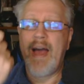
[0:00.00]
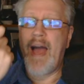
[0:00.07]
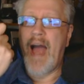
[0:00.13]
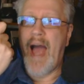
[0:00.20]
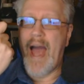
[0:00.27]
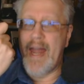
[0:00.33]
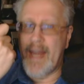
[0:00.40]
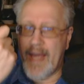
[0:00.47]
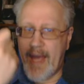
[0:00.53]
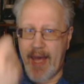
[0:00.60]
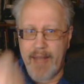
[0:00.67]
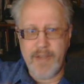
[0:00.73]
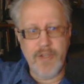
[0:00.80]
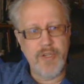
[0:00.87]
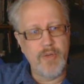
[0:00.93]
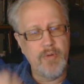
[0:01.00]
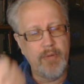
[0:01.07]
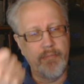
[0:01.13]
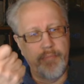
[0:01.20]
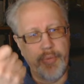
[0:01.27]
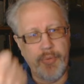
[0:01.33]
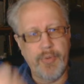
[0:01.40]
And I had to do a
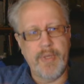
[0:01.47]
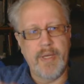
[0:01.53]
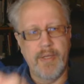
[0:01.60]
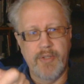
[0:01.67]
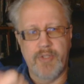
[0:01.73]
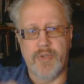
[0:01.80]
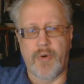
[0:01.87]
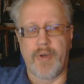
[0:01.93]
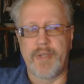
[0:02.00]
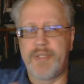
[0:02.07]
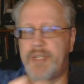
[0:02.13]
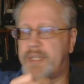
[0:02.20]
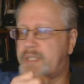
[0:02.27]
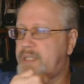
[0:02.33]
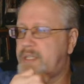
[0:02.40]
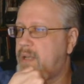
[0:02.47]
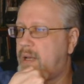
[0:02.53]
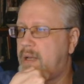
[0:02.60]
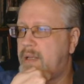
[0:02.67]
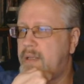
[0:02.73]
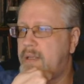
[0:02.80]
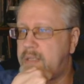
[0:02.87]
Boolean sort. Just
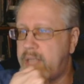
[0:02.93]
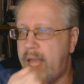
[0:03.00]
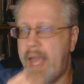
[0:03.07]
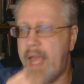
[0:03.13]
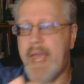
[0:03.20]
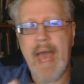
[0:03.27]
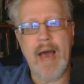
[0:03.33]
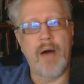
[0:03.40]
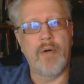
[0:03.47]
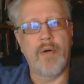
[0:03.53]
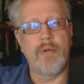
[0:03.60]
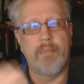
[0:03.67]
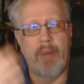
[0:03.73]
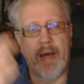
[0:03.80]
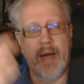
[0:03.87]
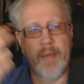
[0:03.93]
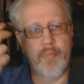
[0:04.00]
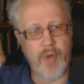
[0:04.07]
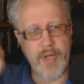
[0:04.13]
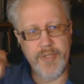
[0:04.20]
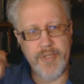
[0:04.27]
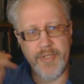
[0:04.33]
take out my
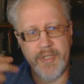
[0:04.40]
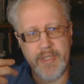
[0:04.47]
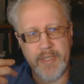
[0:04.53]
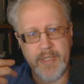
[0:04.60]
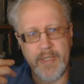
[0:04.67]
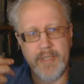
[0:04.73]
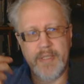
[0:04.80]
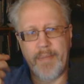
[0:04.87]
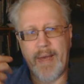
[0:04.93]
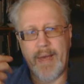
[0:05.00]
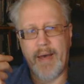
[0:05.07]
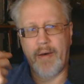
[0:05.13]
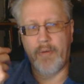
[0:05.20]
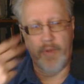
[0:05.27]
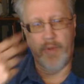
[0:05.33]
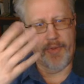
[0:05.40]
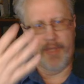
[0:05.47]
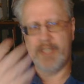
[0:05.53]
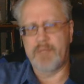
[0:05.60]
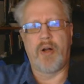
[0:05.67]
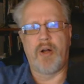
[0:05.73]
prejudices about, well, this mod